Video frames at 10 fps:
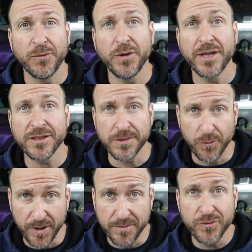We'll get
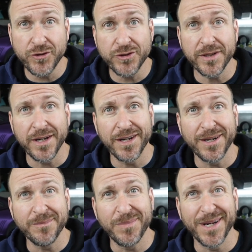some rims,
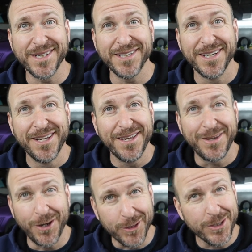but
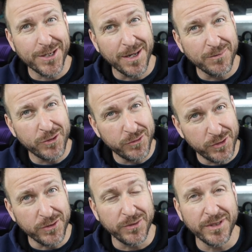they aren't going to come too soon.